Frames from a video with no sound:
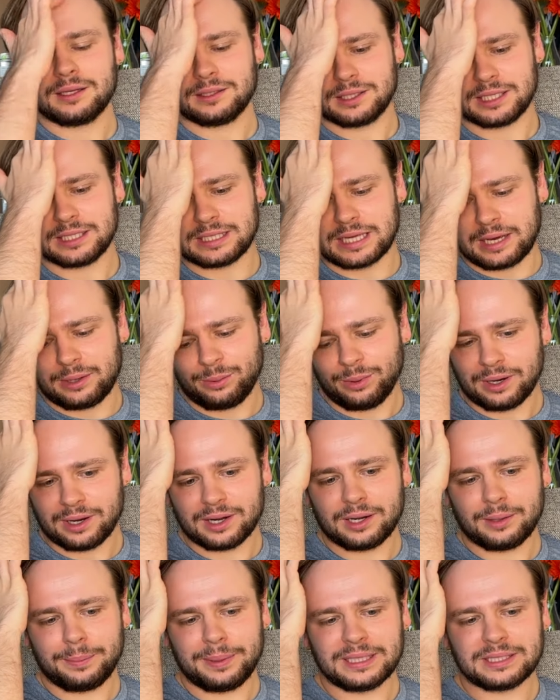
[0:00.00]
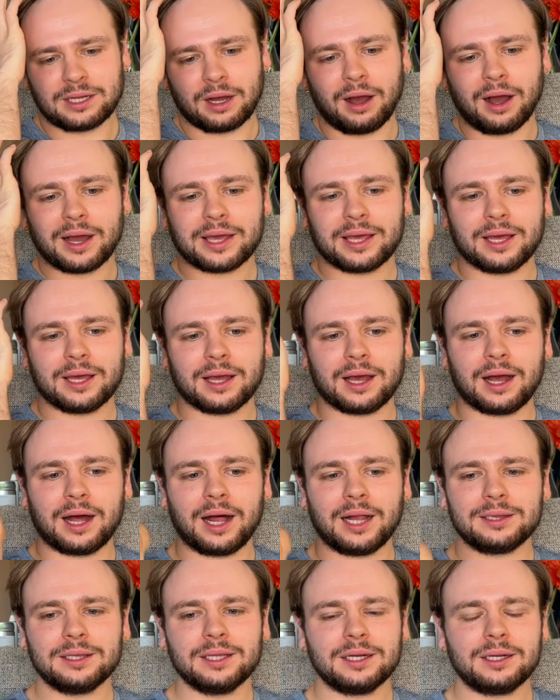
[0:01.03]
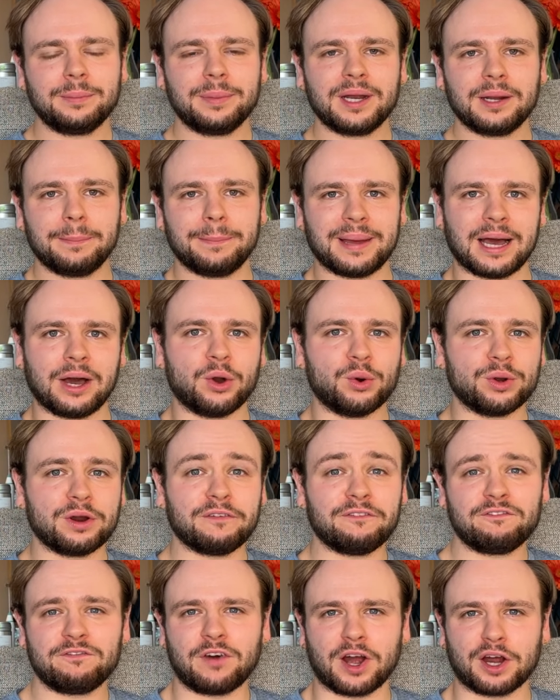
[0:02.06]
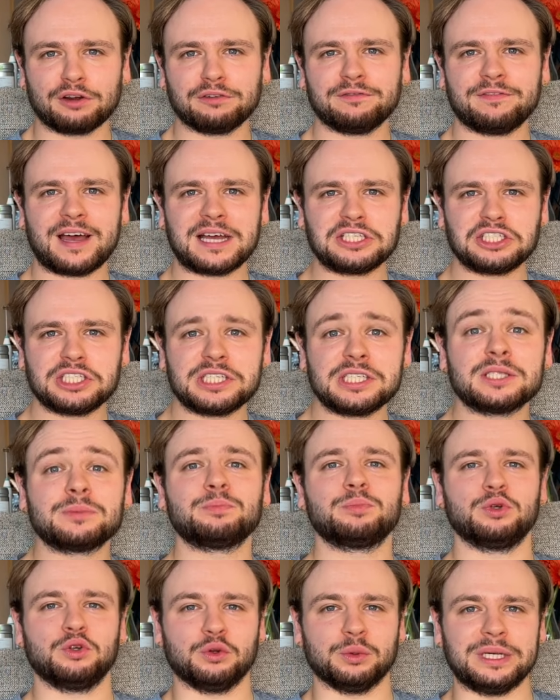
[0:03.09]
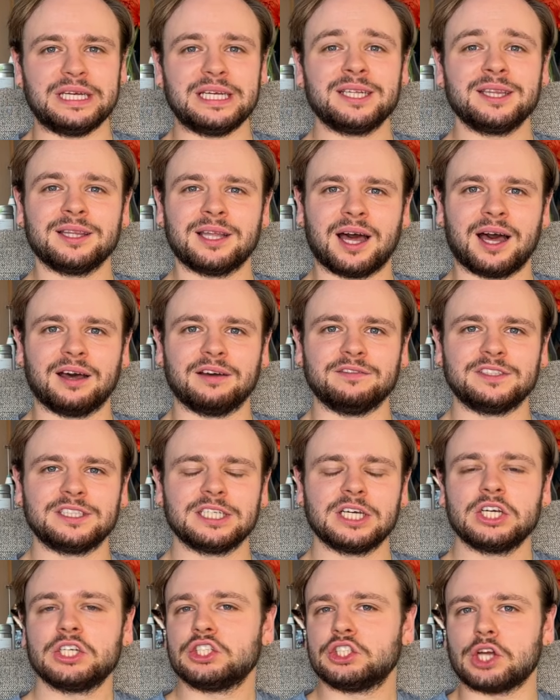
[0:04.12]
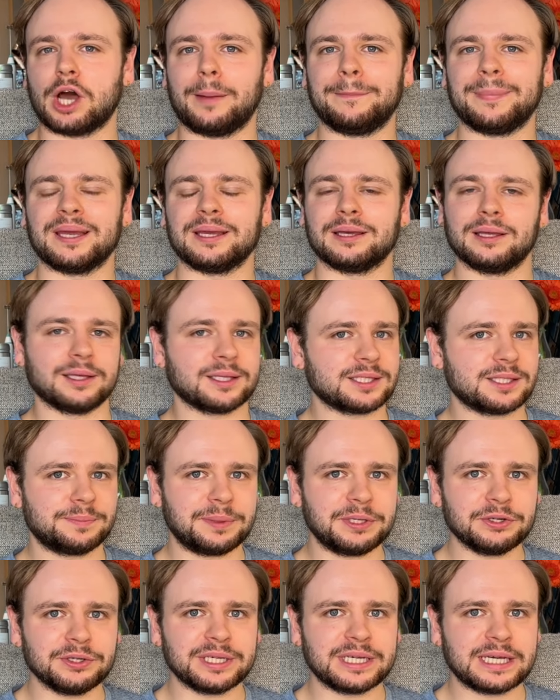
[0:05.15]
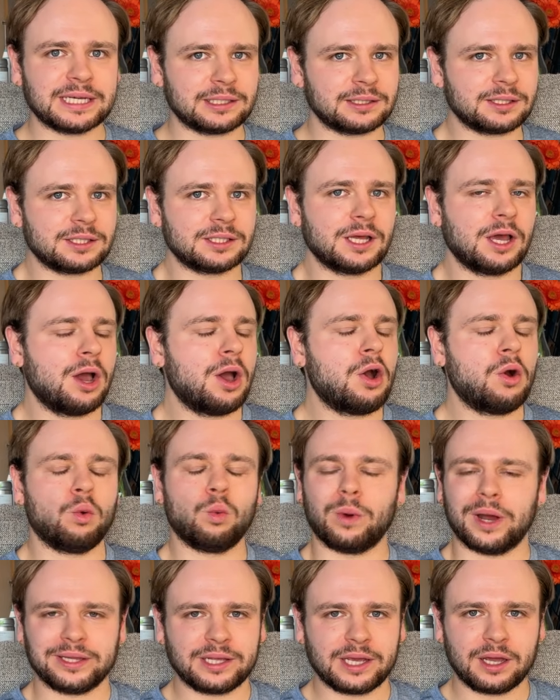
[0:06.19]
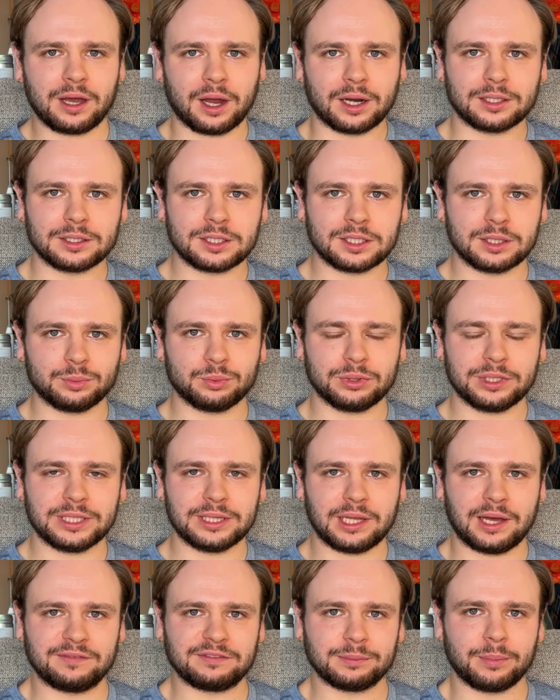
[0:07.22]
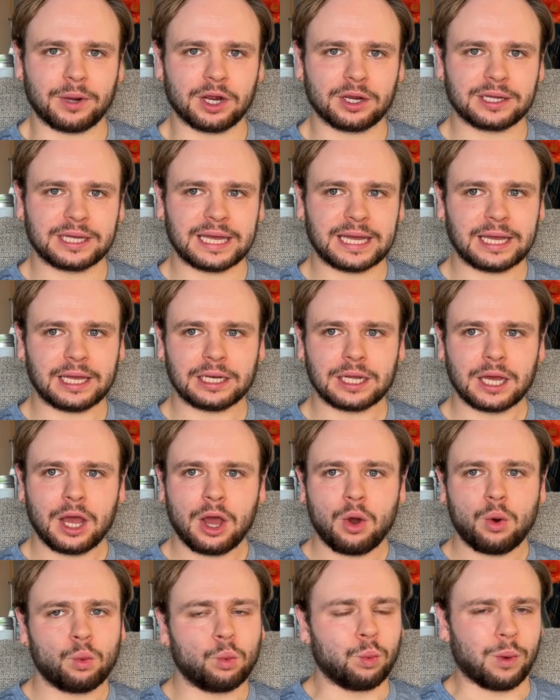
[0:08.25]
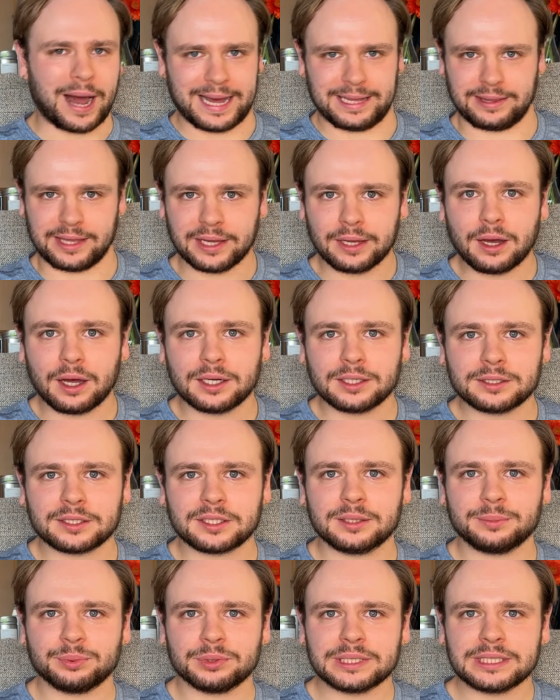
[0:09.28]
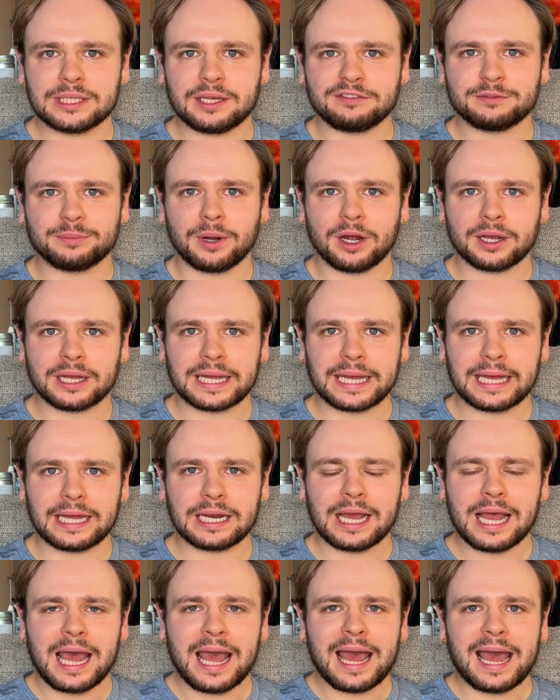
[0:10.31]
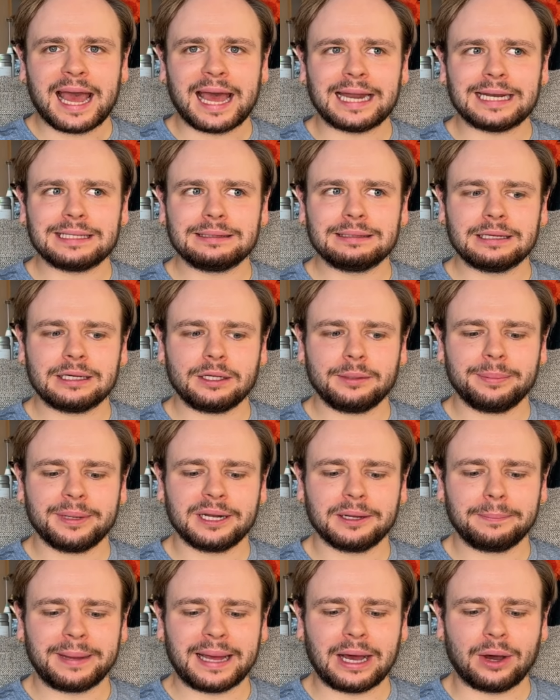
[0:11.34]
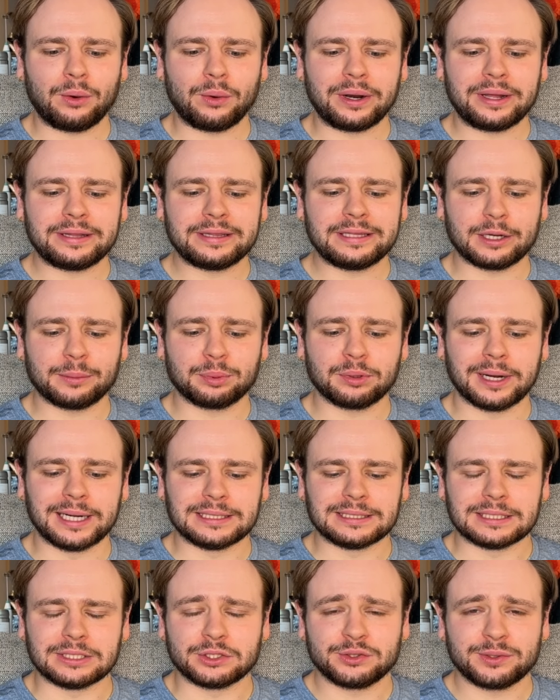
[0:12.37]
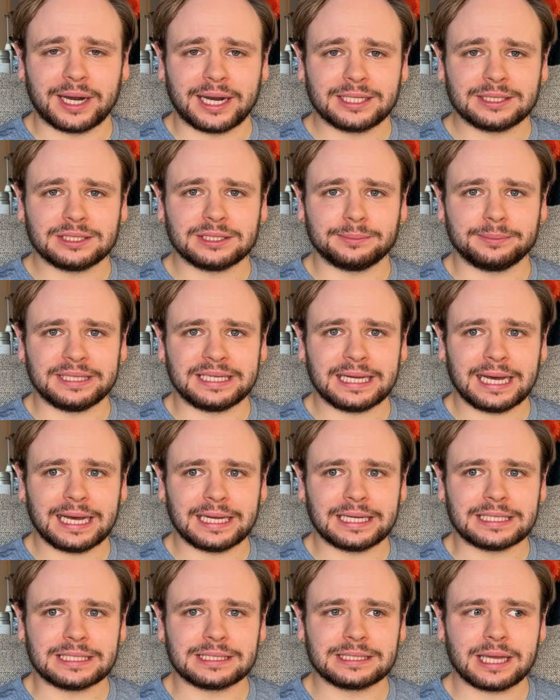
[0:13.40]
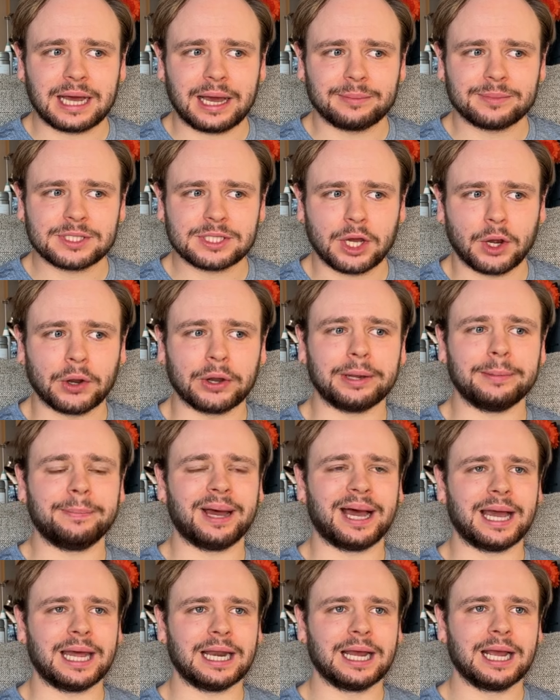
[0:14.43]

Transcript: Today, we're going to be talking a little bit about Farfetch's pre-loved shopping experience, when they got into the pre-loved market, why they got into the pre-loved market, and a little bit about their pricing strategy because I'm sorry, but